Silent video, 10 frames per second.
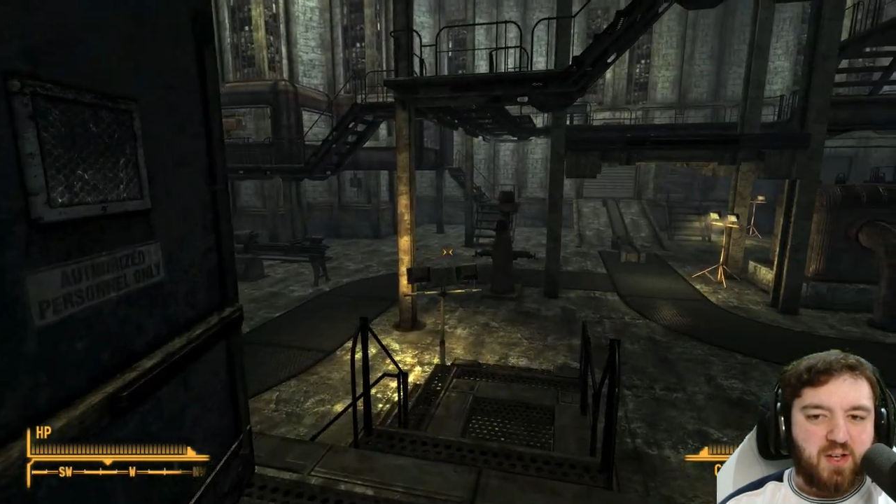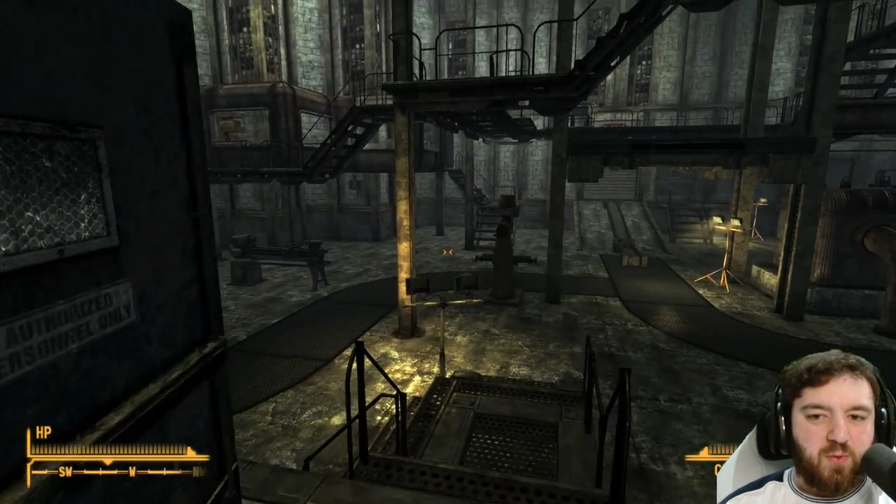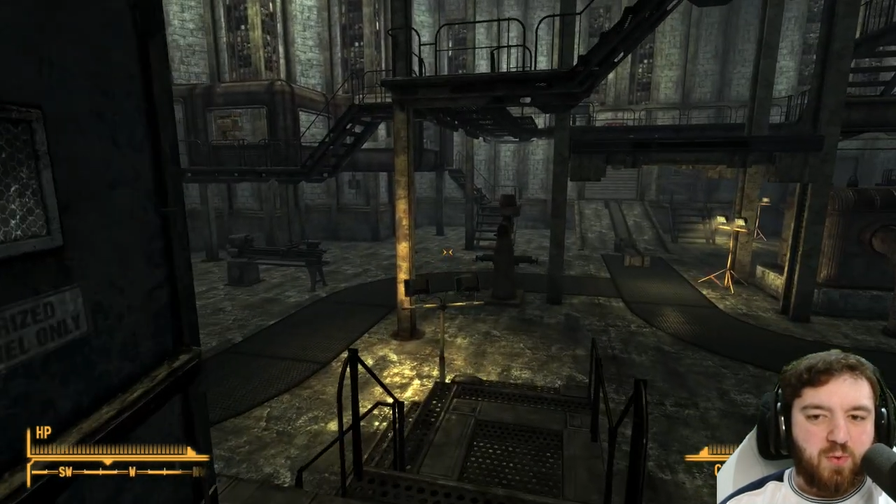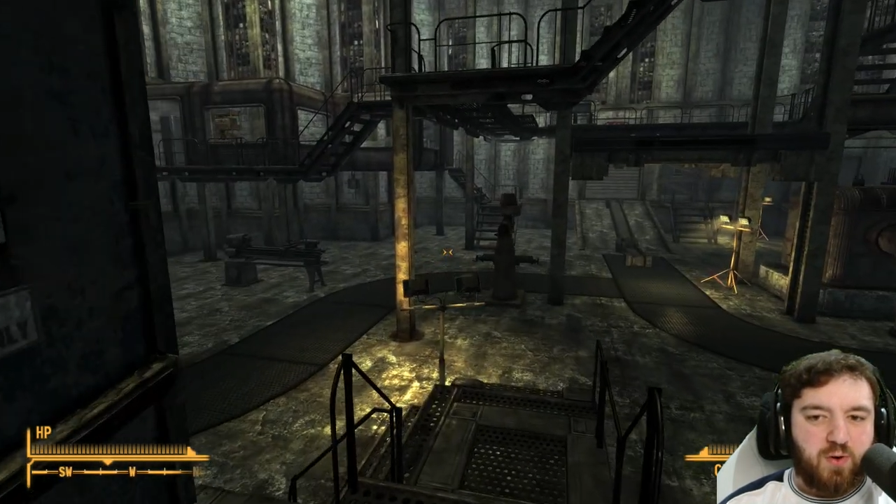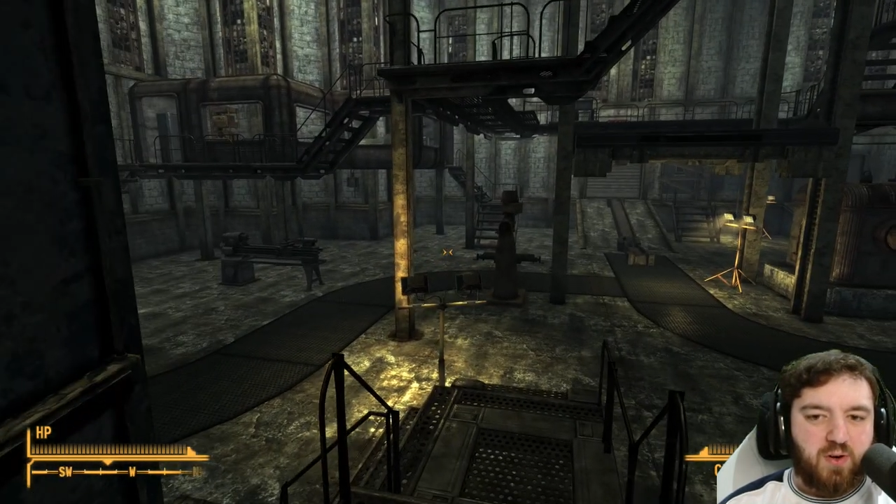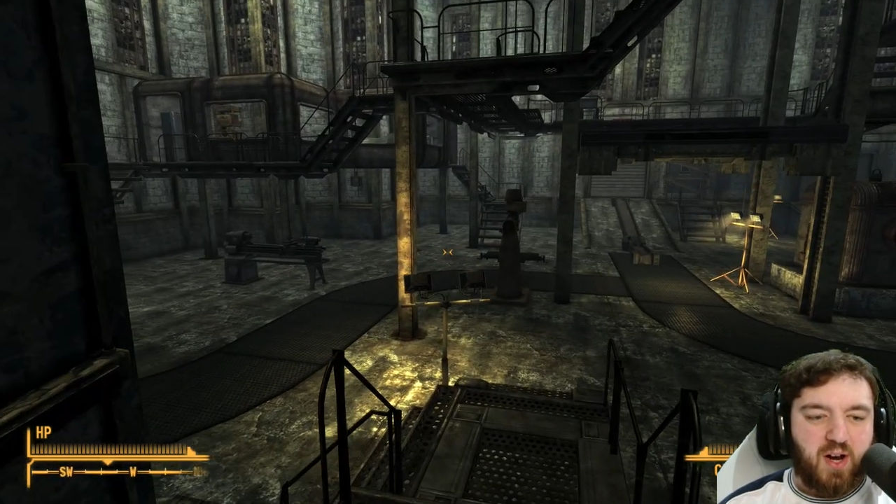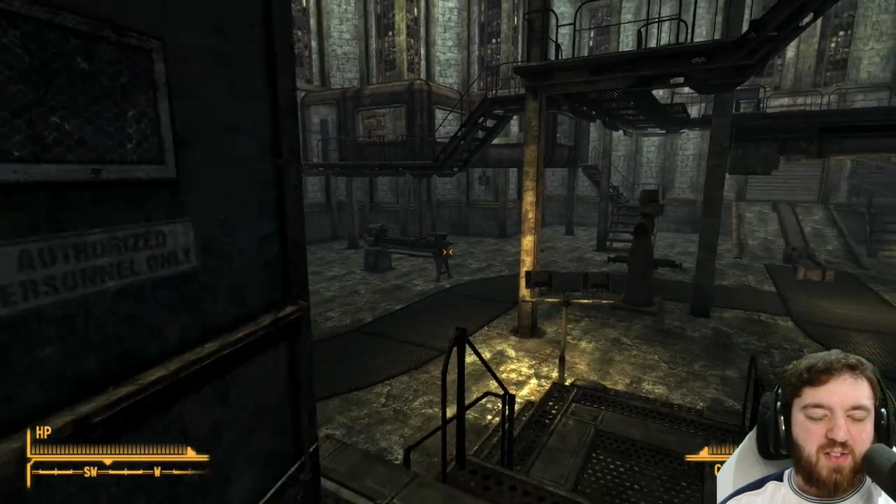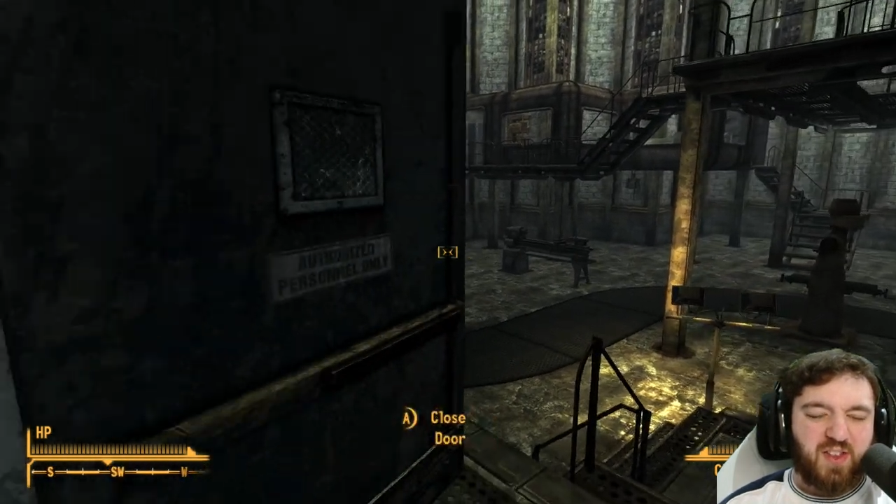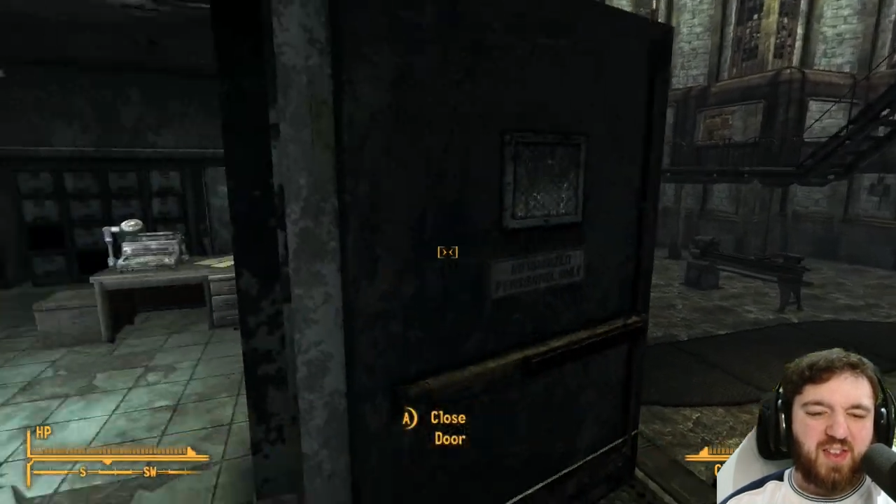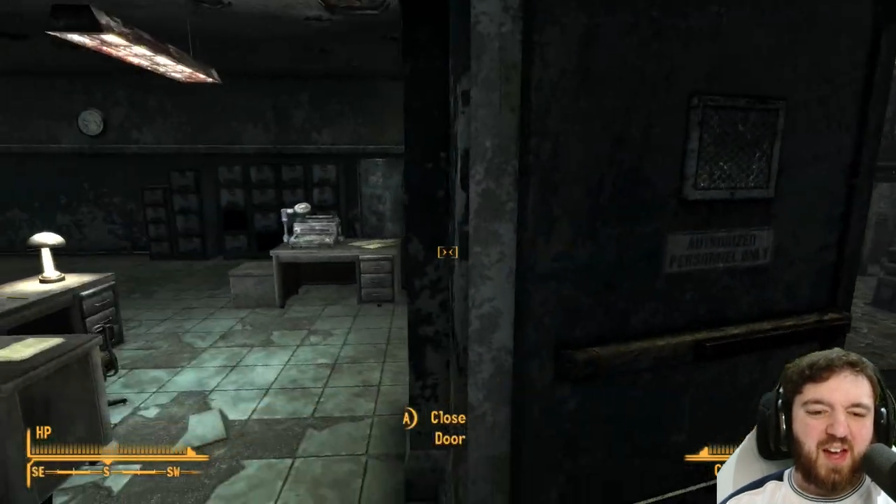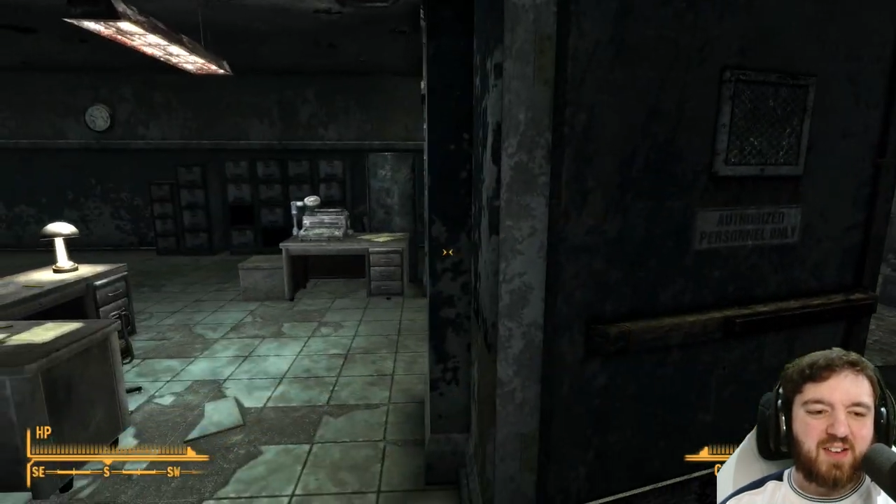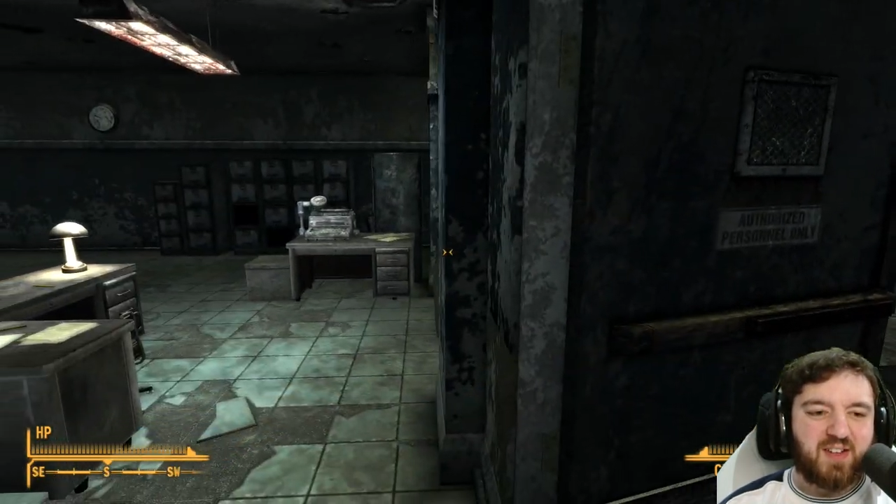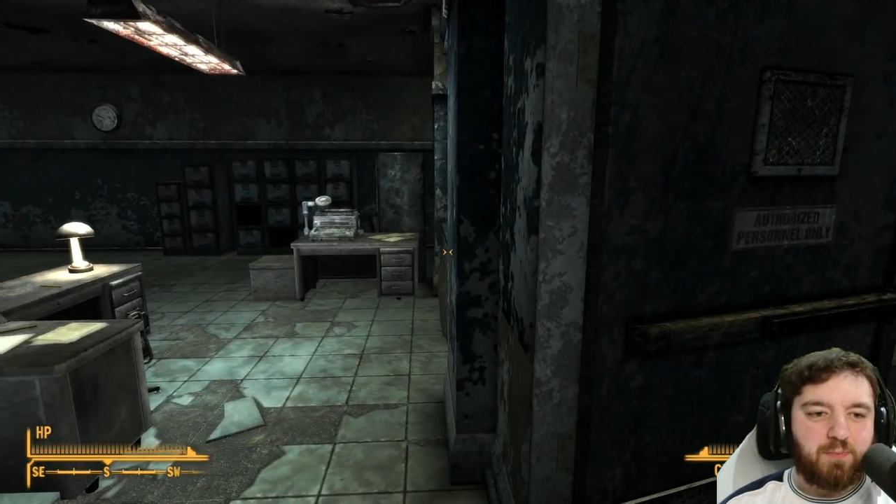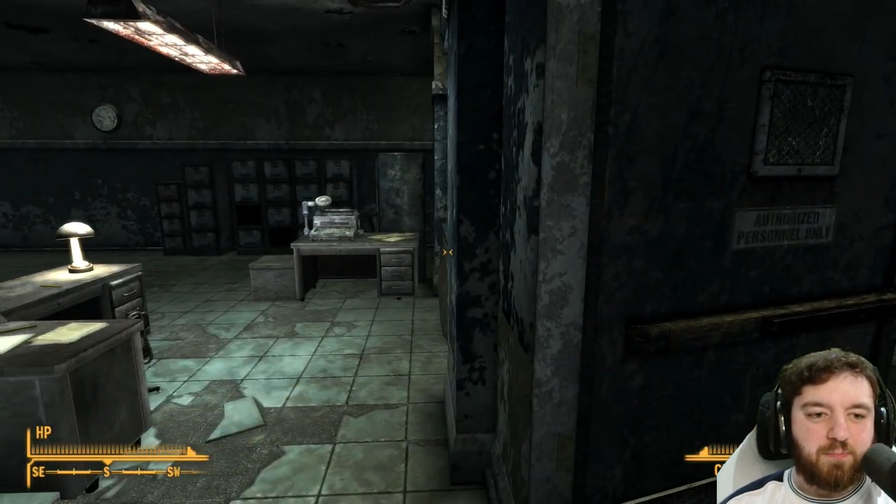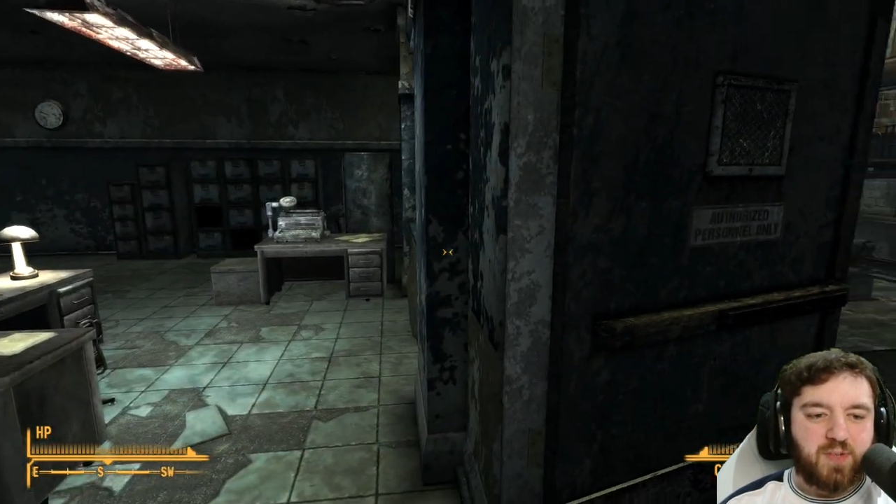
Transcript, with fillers: where I think they actually